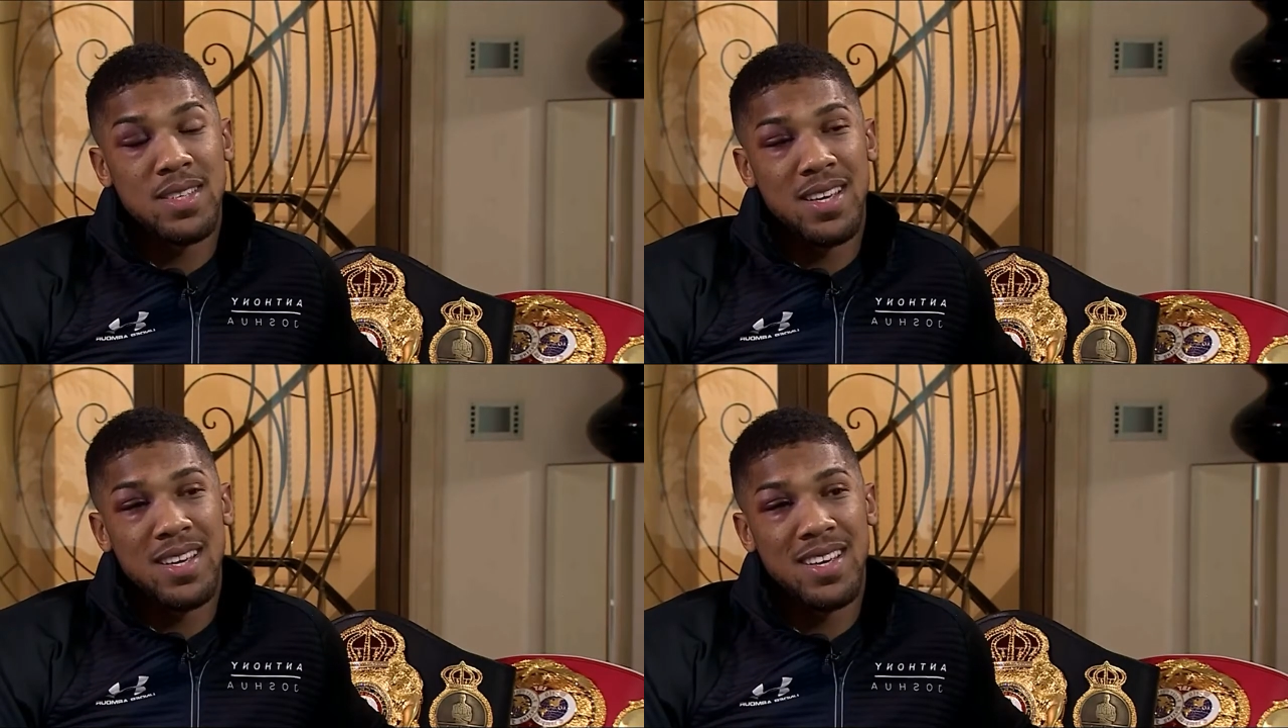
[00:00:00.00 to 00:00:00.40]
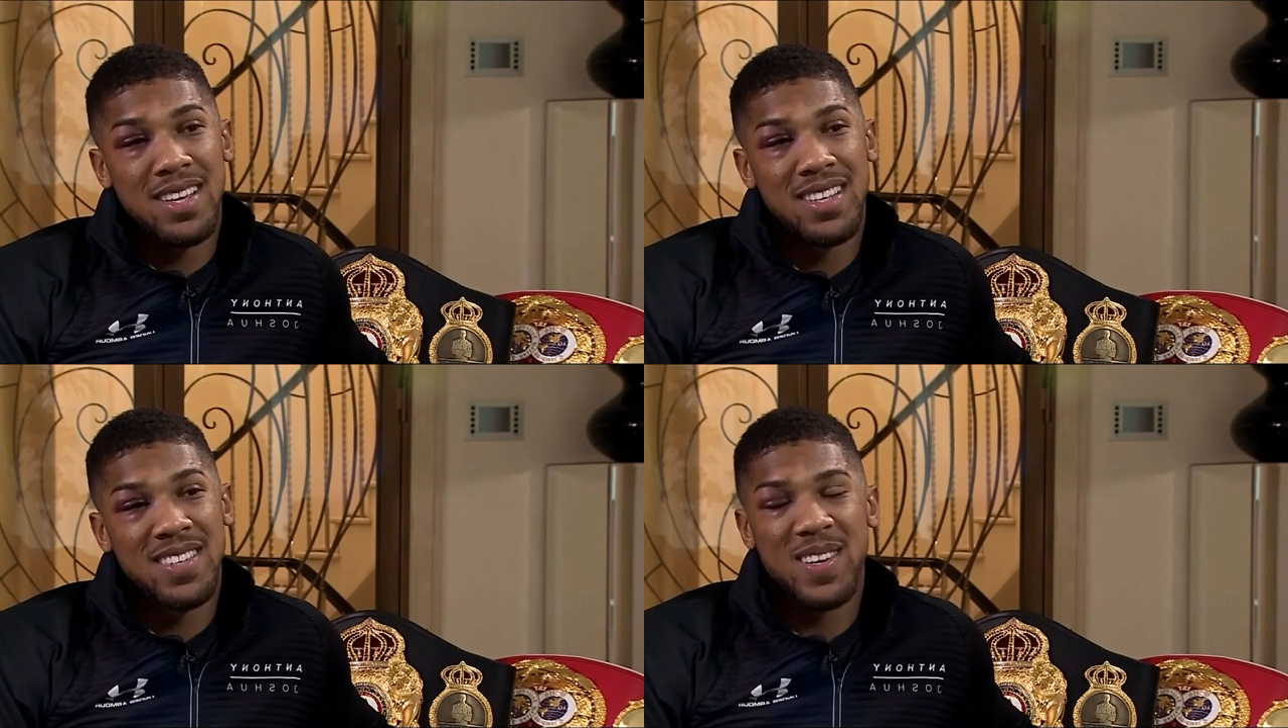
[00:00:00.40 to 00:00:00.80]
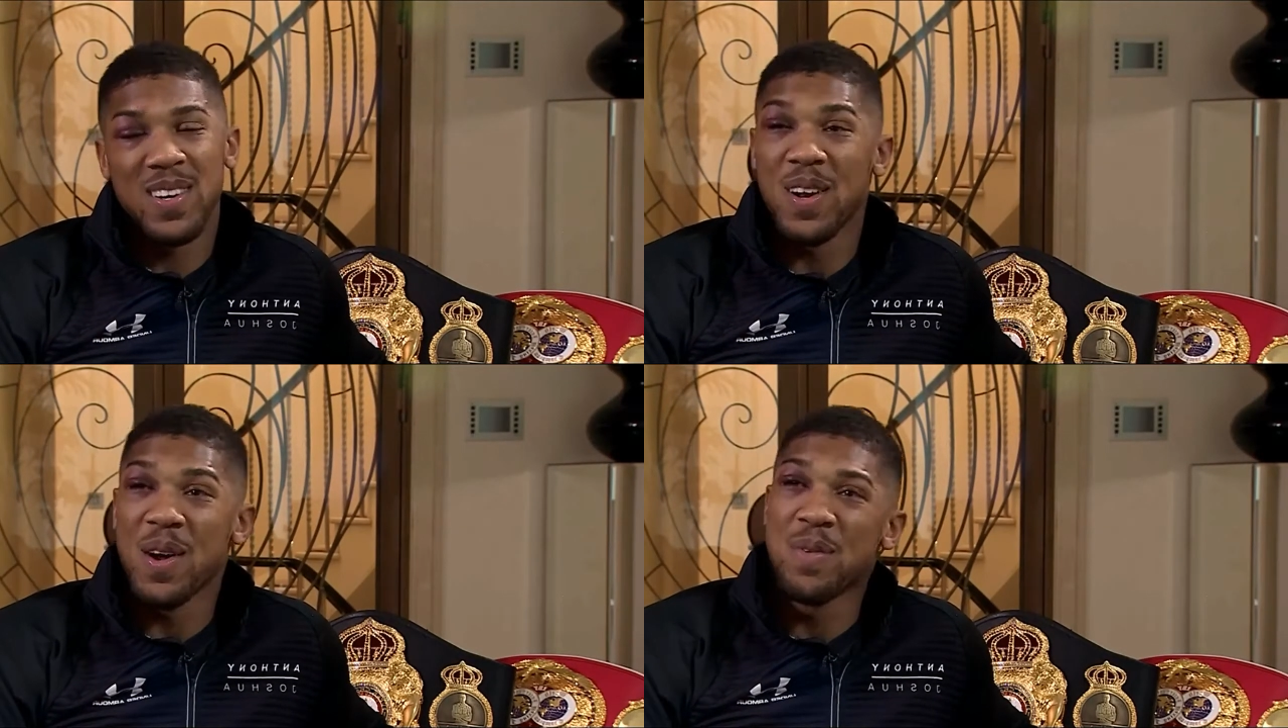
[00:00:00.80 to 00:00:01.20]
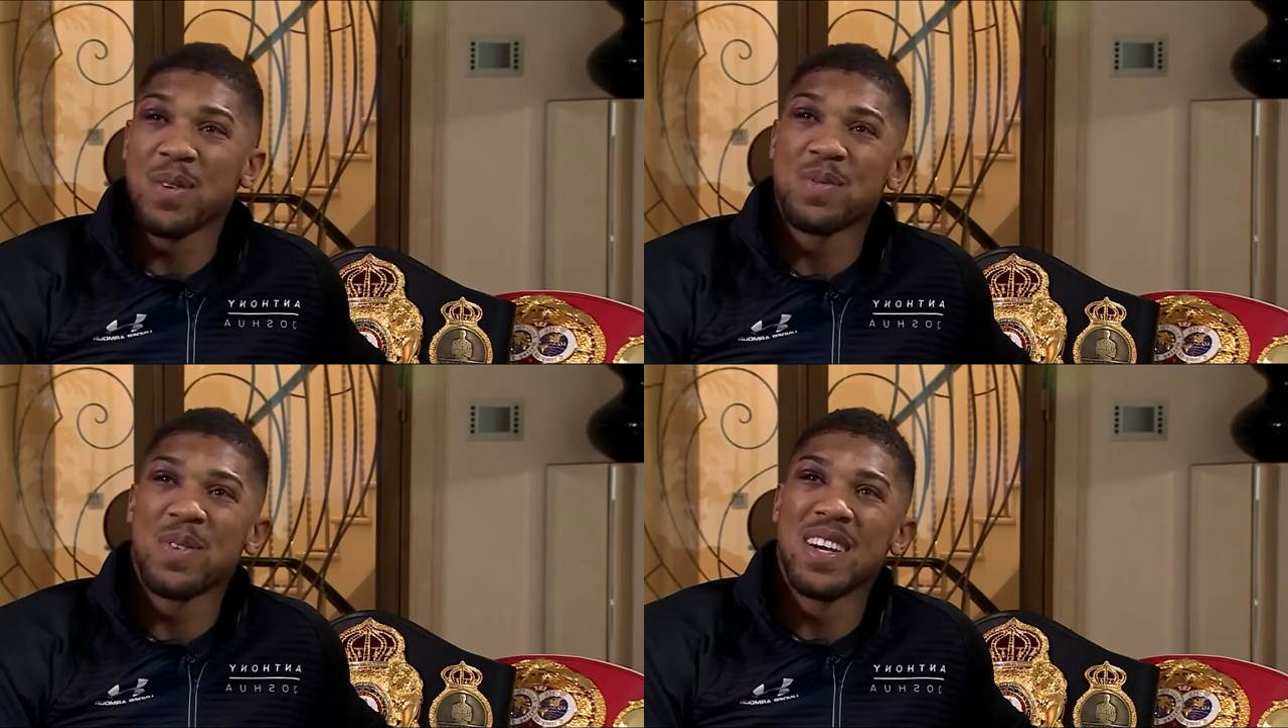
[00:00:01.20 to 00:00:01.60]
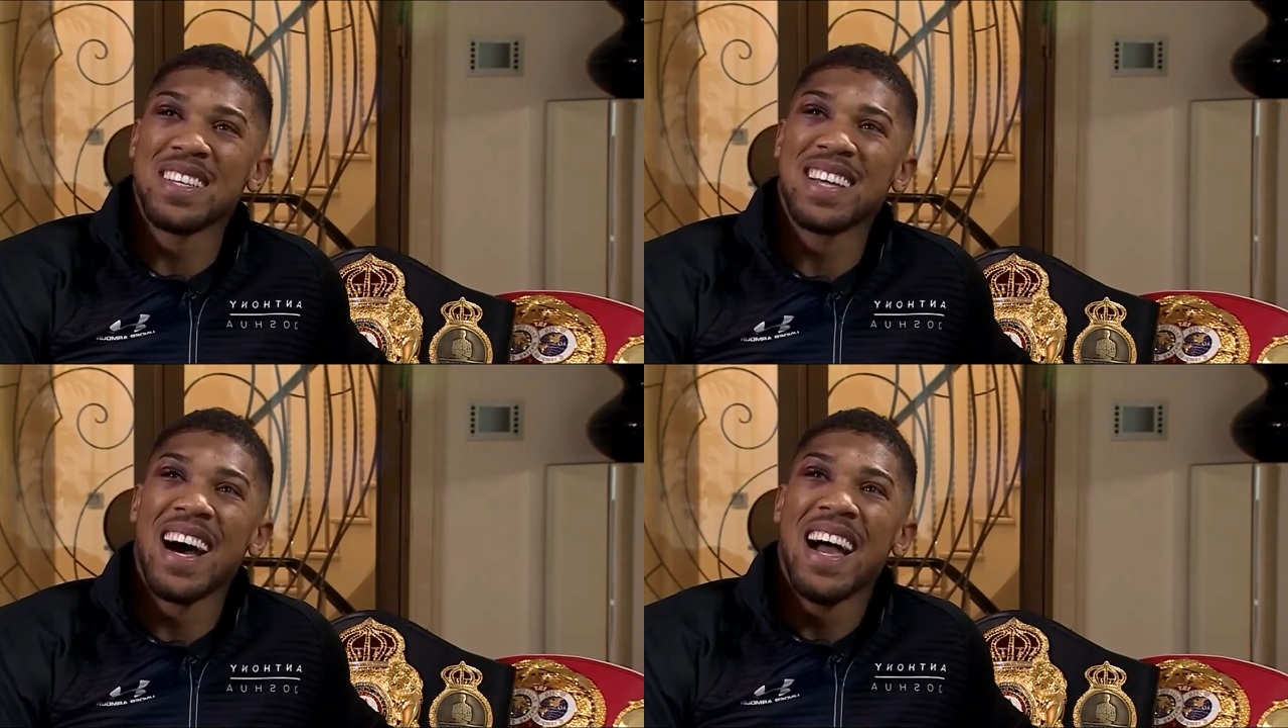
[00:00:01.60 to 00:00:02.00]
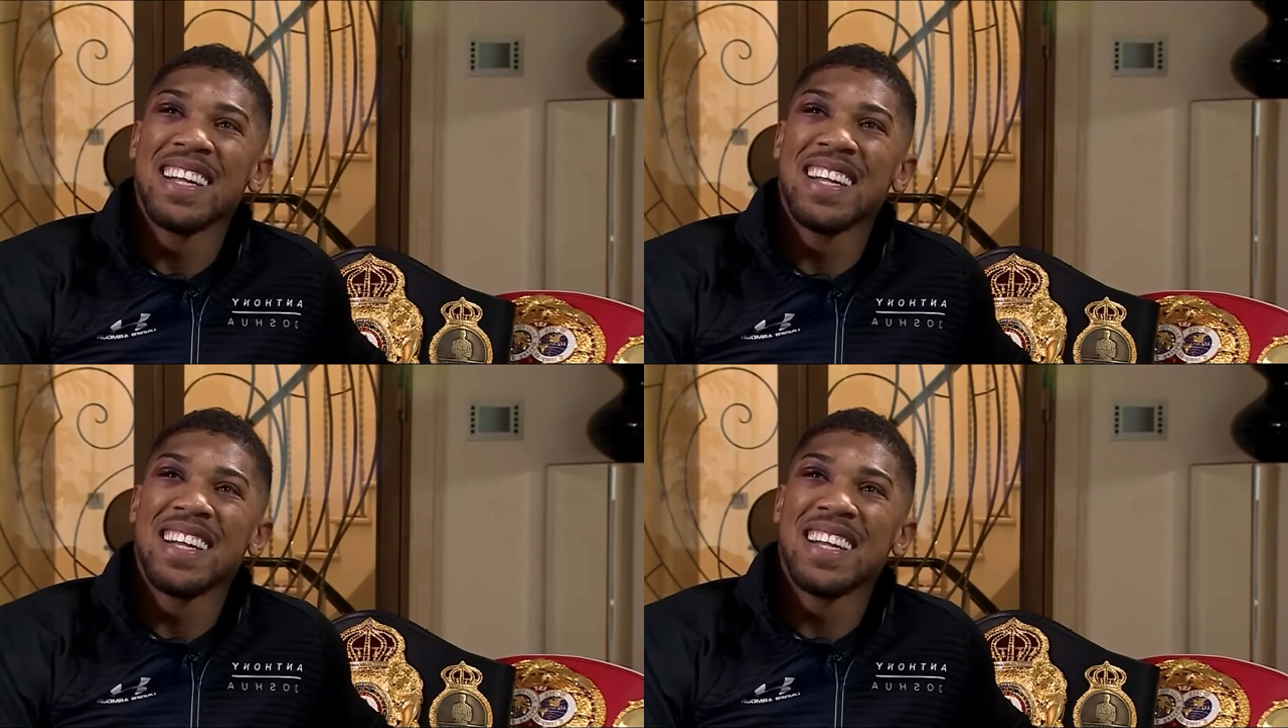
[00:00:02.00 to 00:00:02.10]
Is it? So a global sporting star.